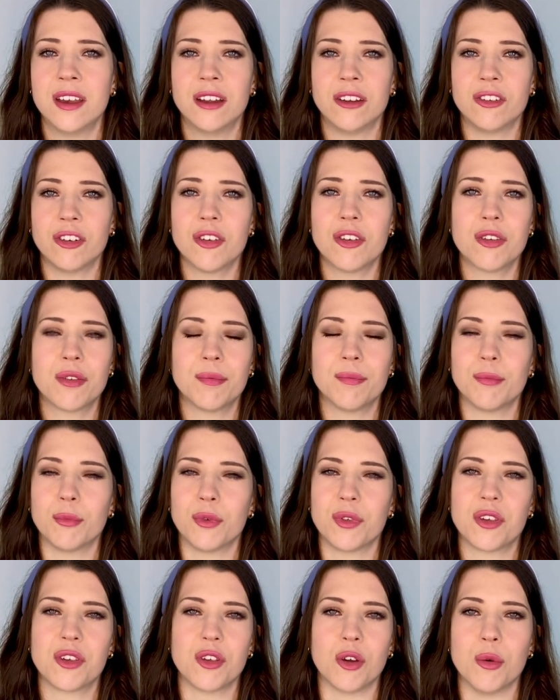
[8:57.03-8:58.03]
Just
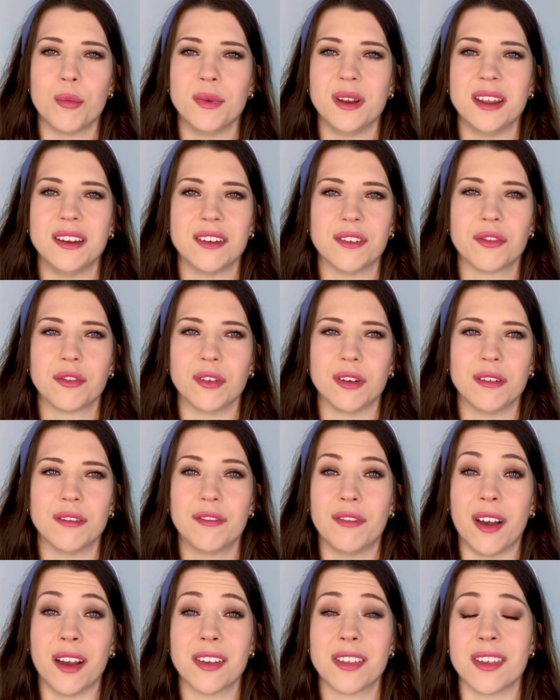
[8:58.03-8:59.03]
with so many different
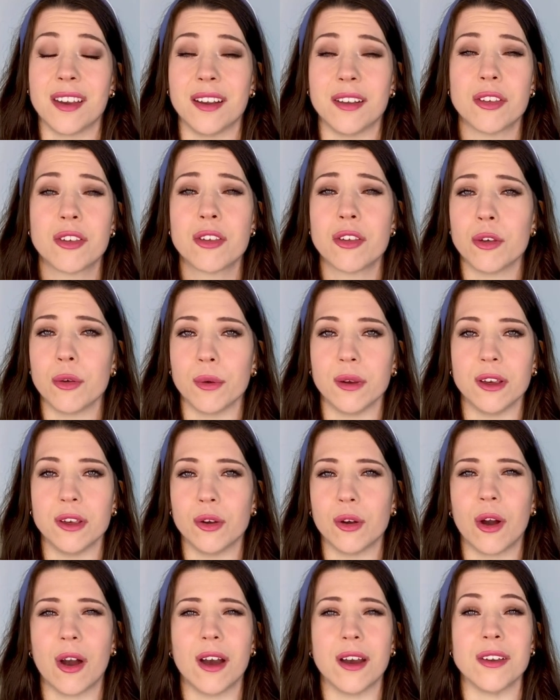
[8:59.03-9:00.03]
facets to it, you
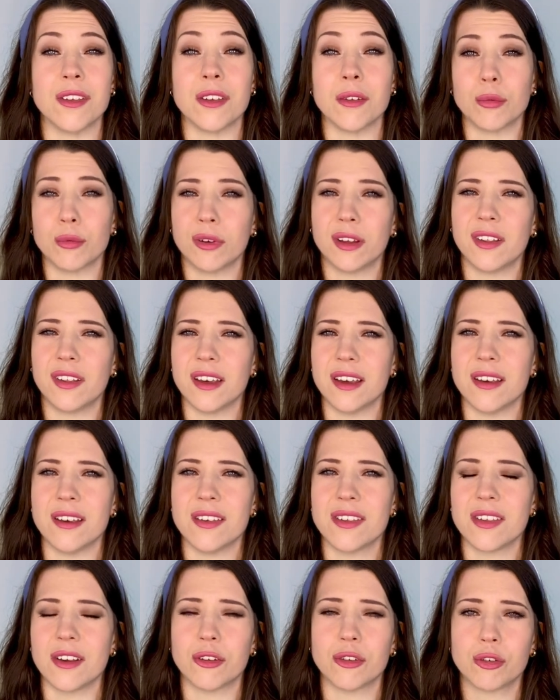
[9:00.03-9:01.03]
guys. It really
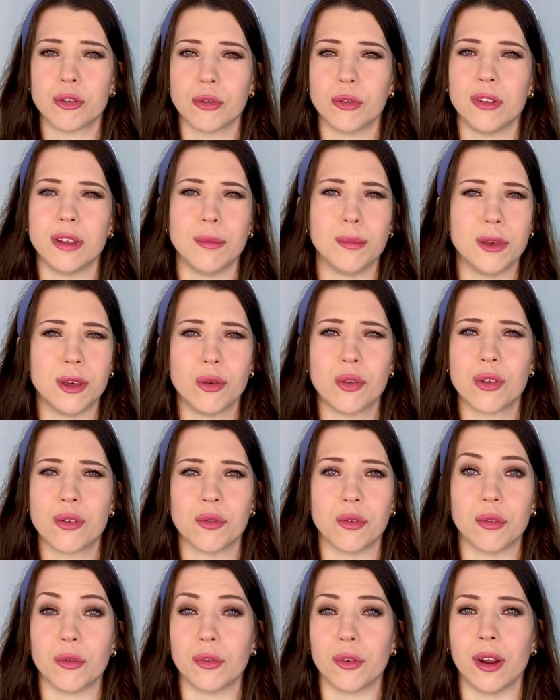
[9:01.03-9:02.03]
is a truly
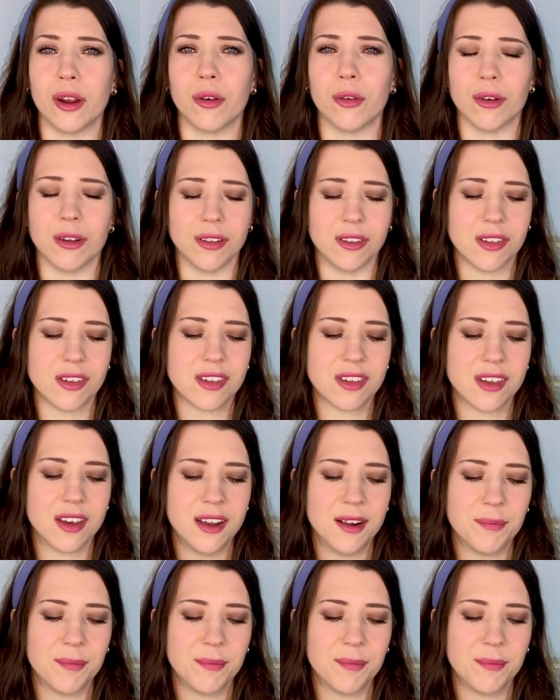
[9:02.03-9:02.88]
beautiful fragrance,